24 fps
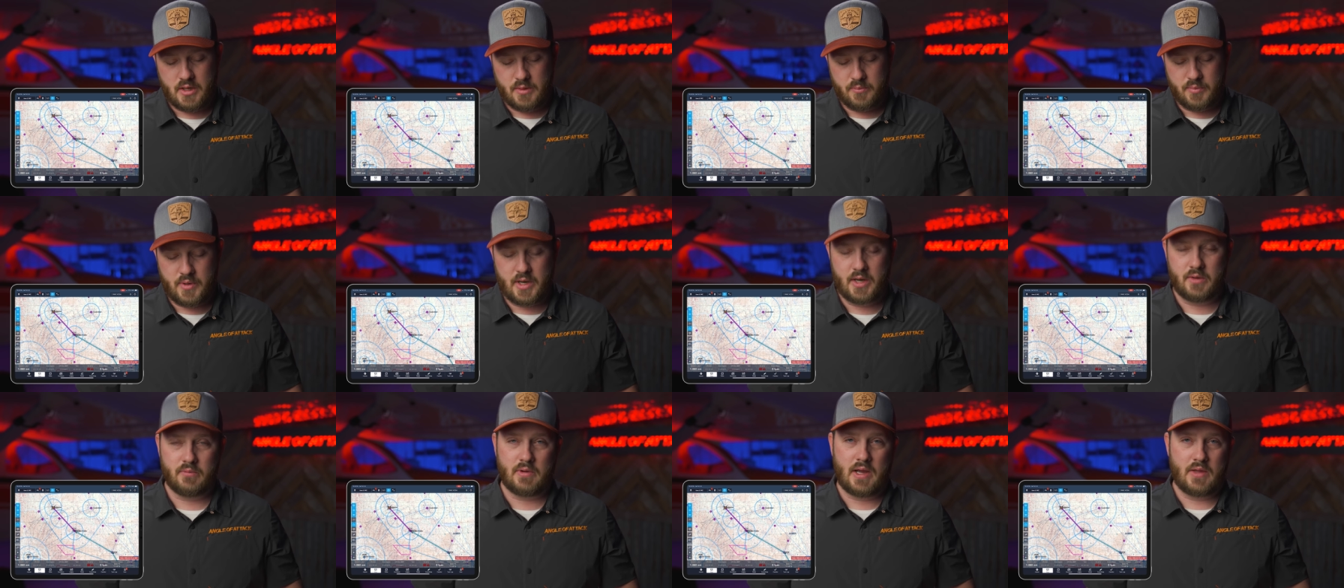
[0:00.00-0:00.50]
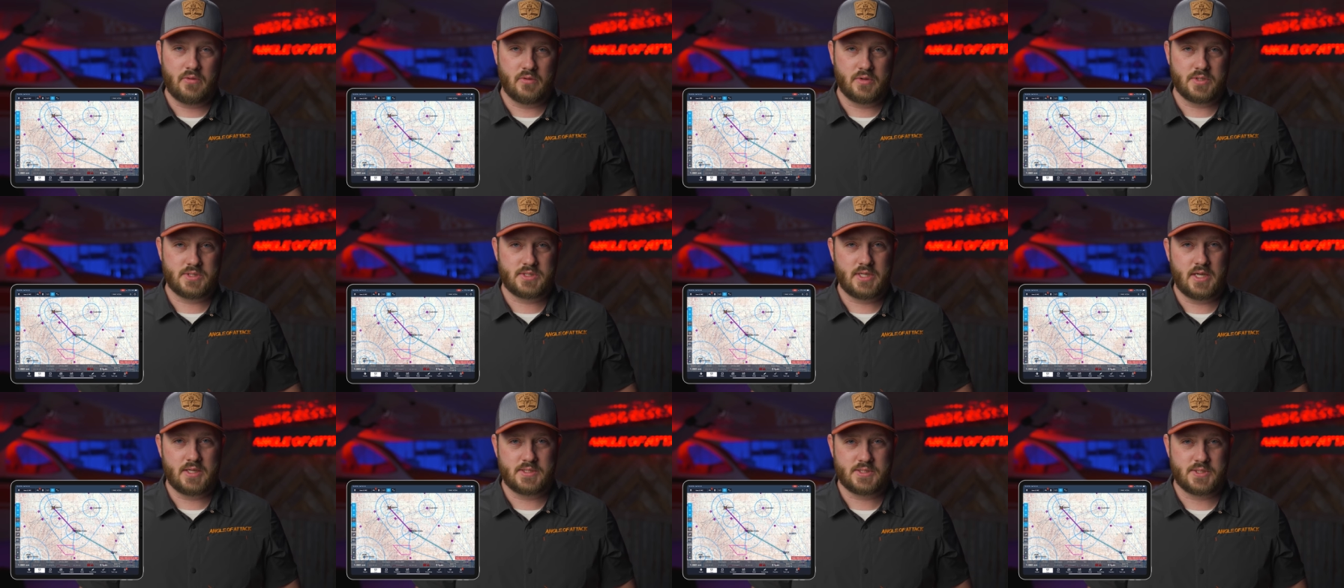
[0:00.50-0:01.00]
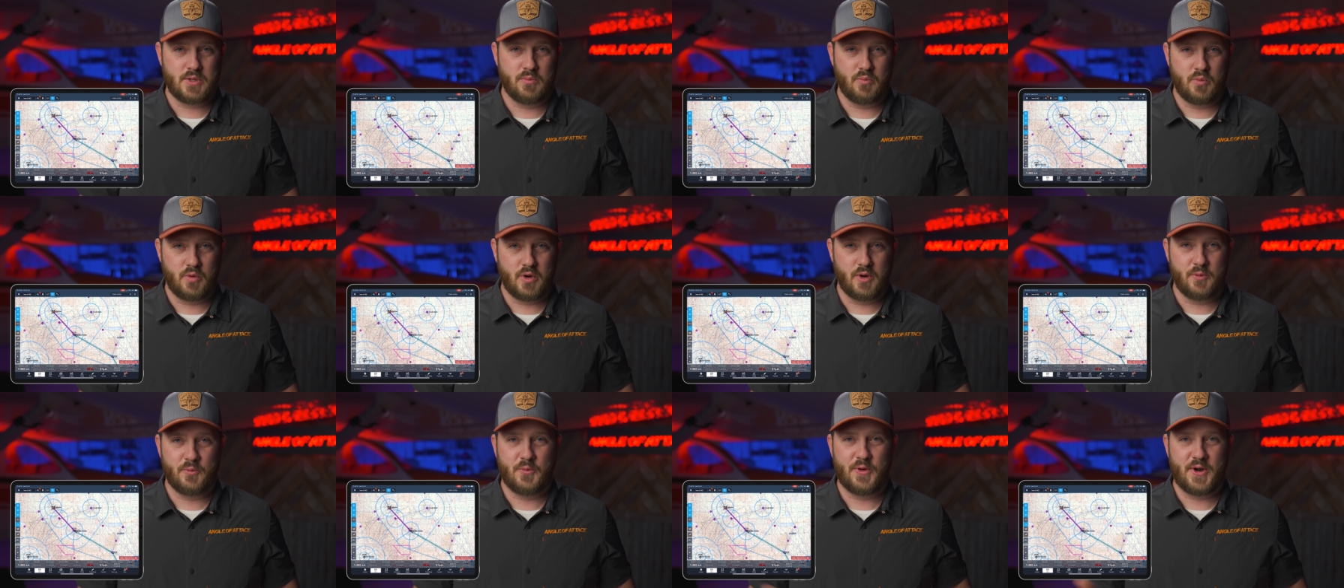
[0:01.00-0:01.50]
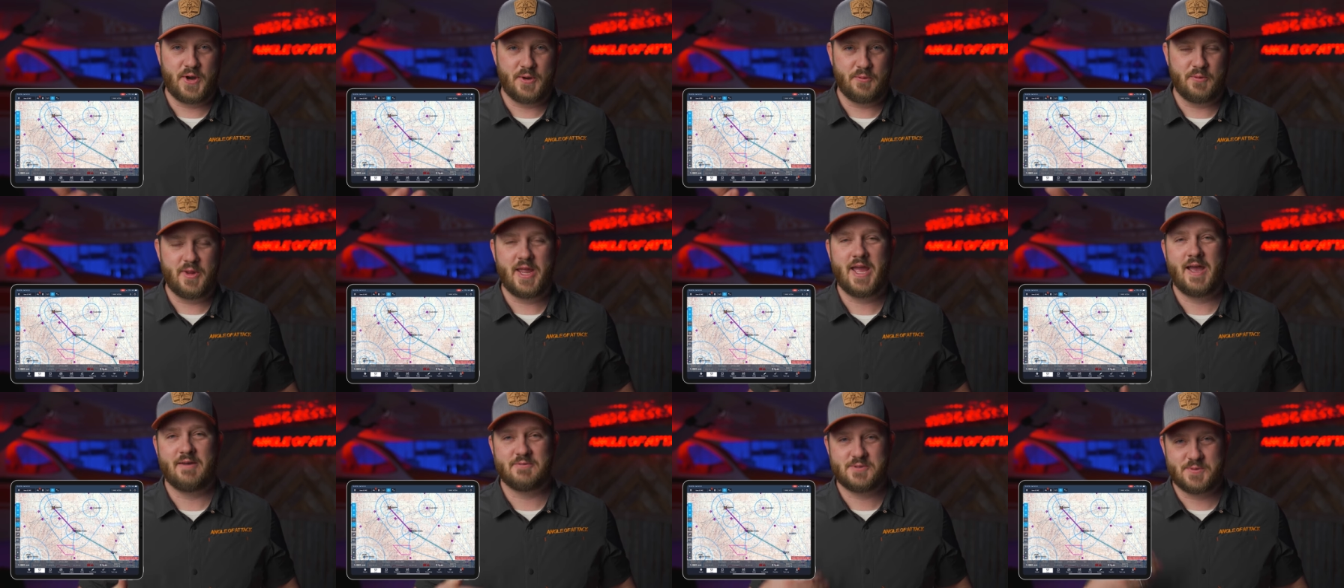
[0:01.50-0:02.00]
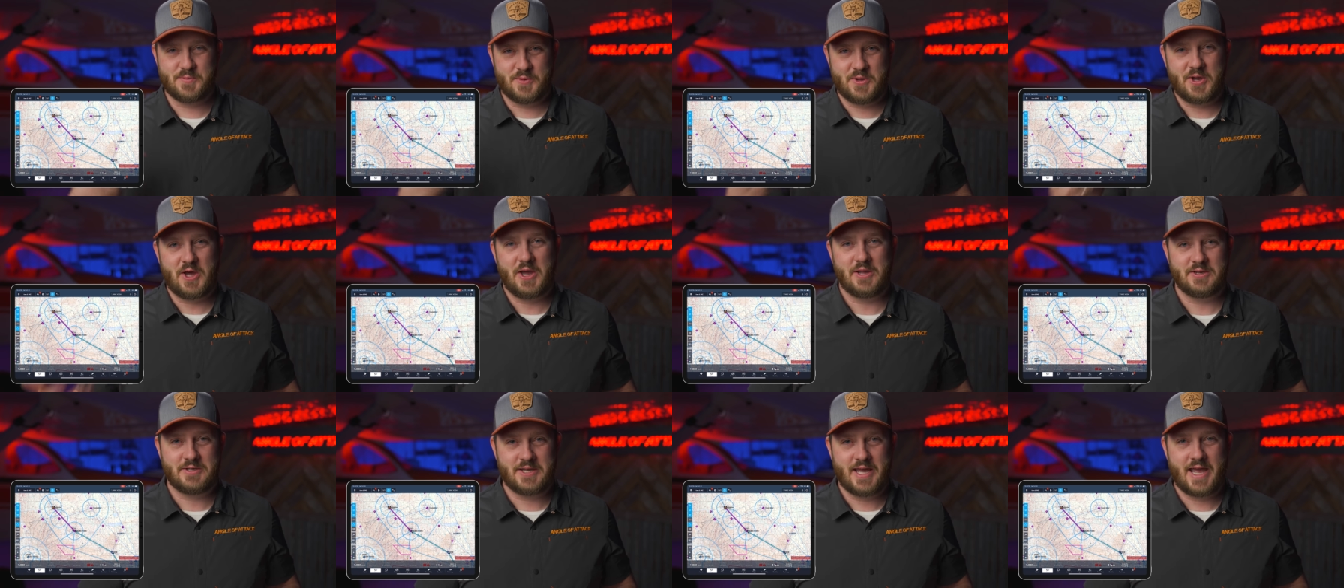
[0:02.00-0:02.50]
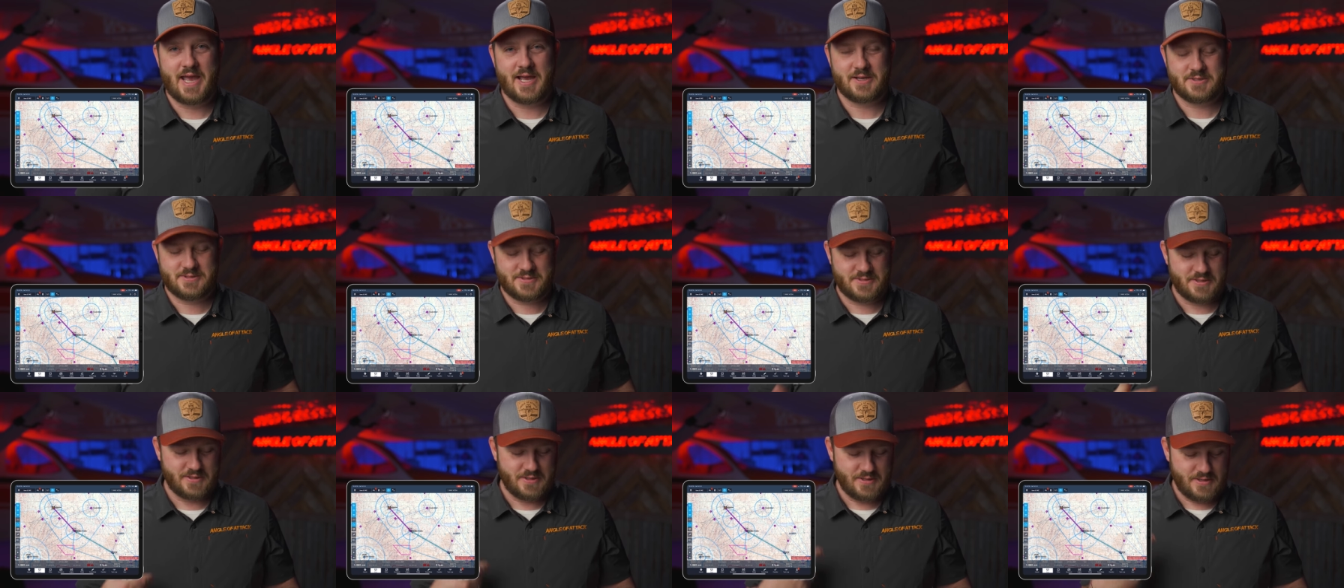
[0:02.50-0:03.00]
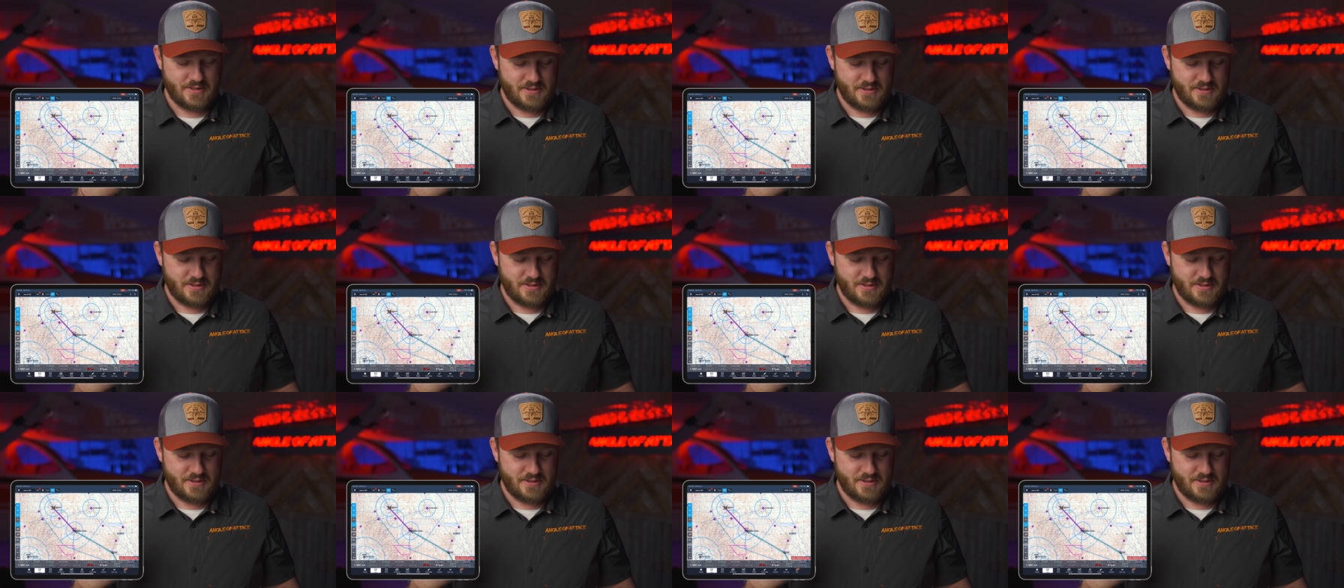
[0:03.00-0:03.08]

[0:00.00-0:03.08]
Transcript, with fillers: but I'd rather stay somewhere where we have some contacts